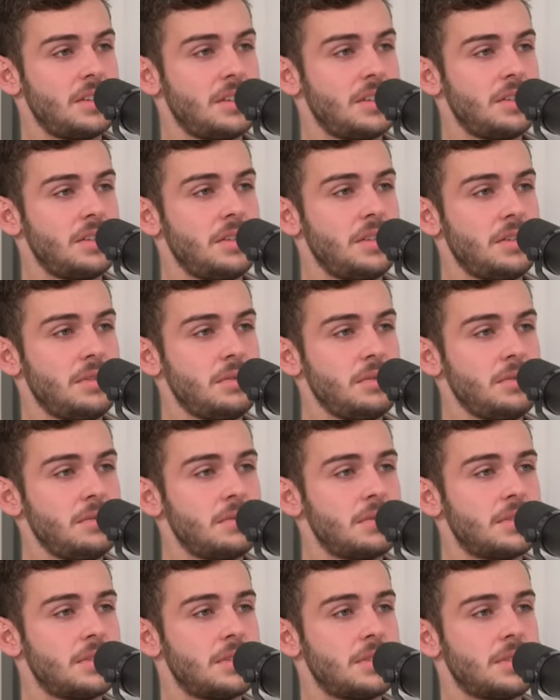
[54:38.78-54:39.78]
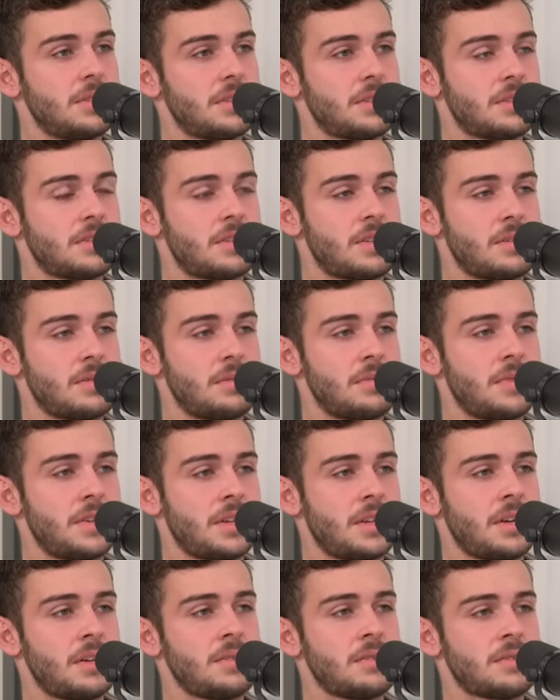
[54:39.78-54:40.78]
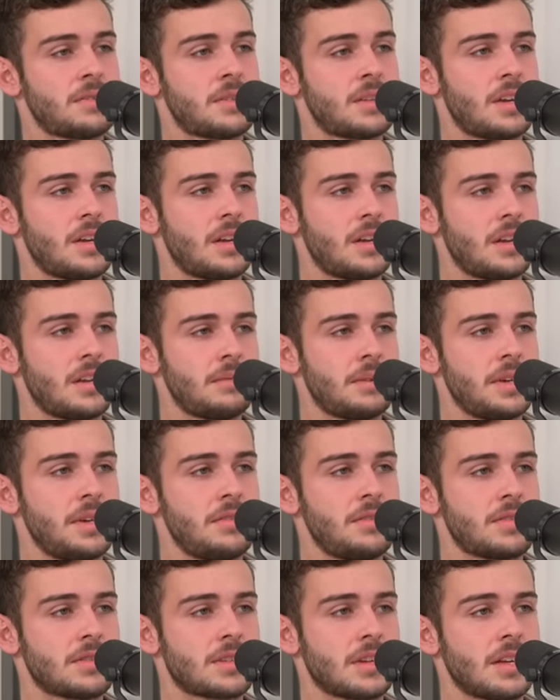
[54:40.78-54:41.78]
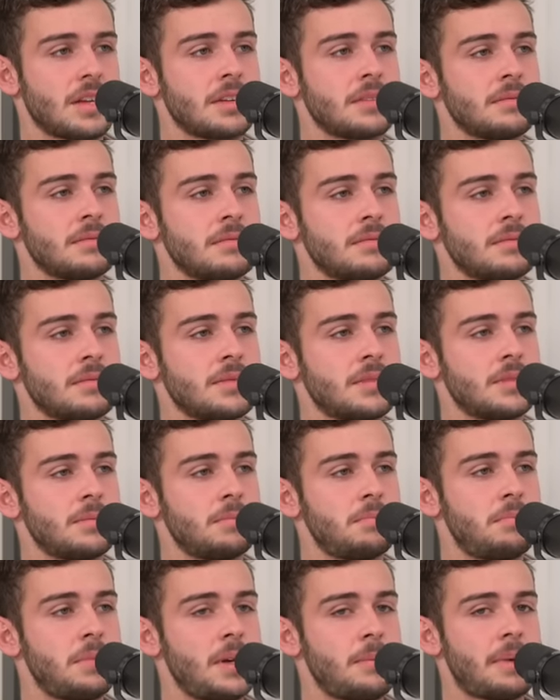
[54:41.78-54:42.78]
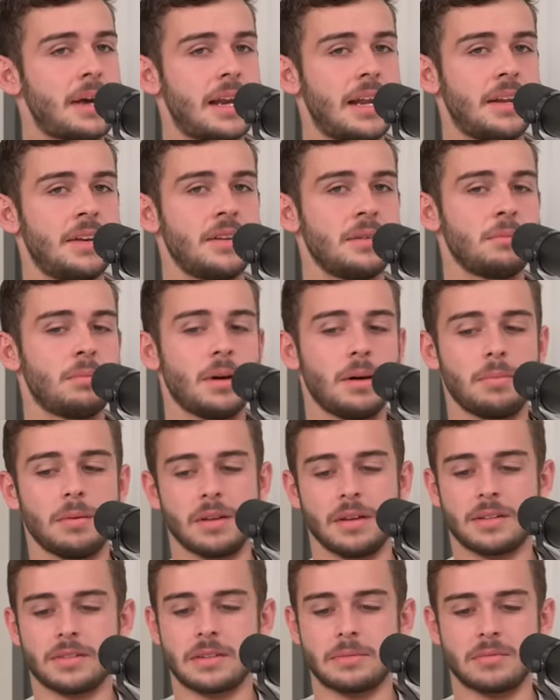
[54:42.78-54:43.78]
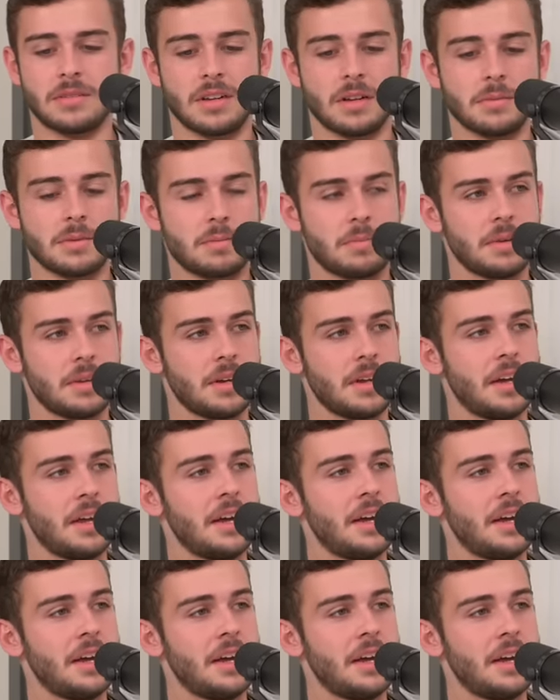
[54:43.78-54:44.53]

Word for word: you do videos where you just like be a bell end in public sometimes, but